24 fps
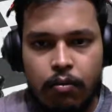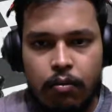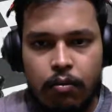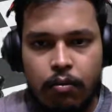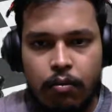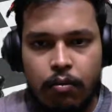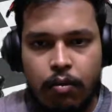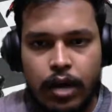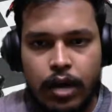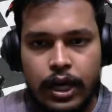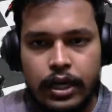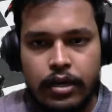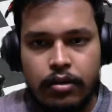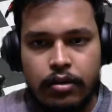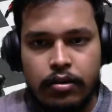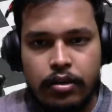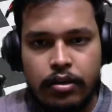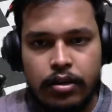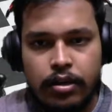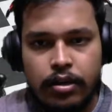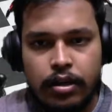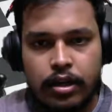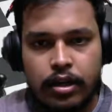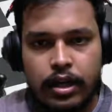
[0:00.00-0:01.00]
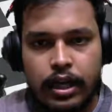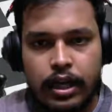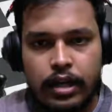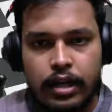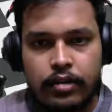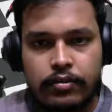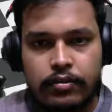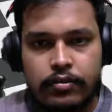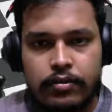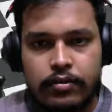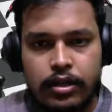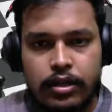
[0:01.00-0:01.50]
white
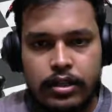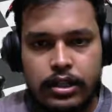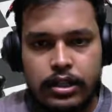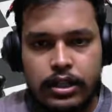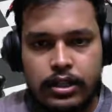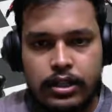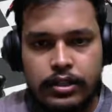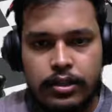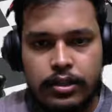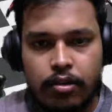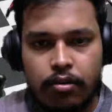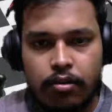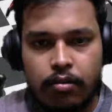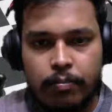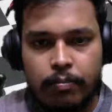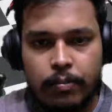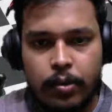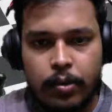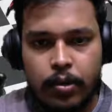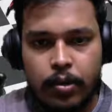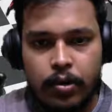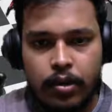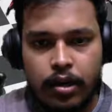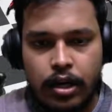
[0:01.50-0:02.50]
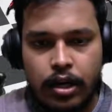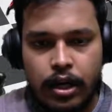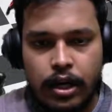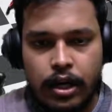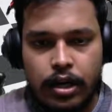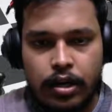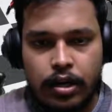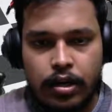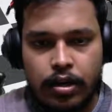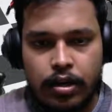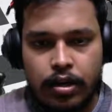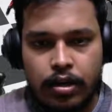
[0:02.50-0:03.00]
gains the g7 pawn,
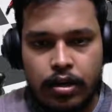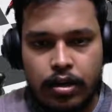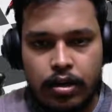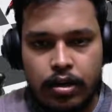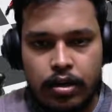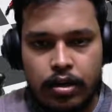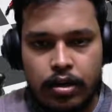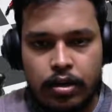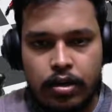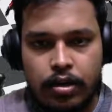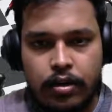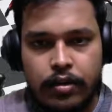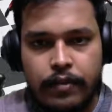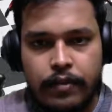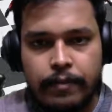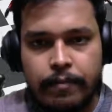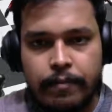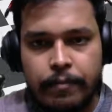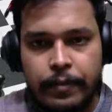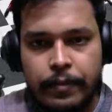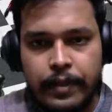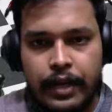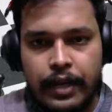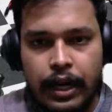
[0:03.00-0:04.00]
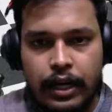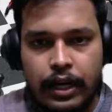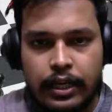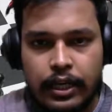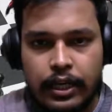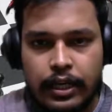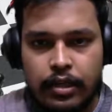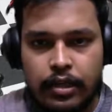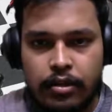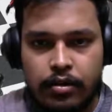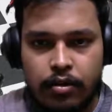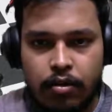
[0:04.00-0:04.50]
and the
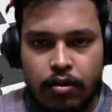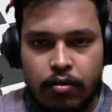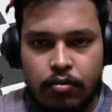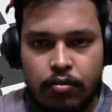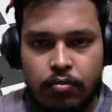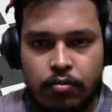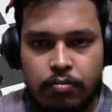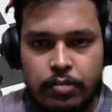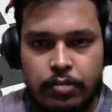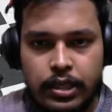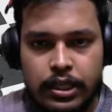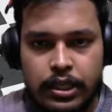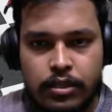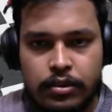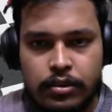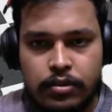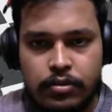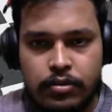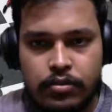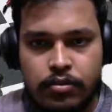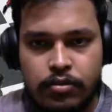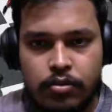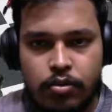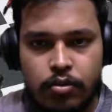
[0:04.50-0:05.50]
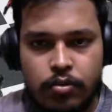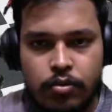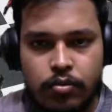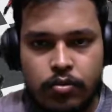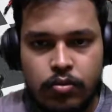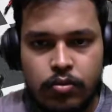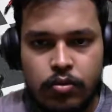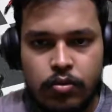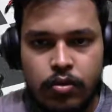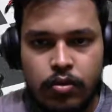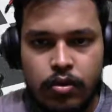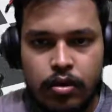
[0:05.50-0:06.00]
attack now begins
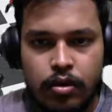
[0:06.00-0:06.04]
to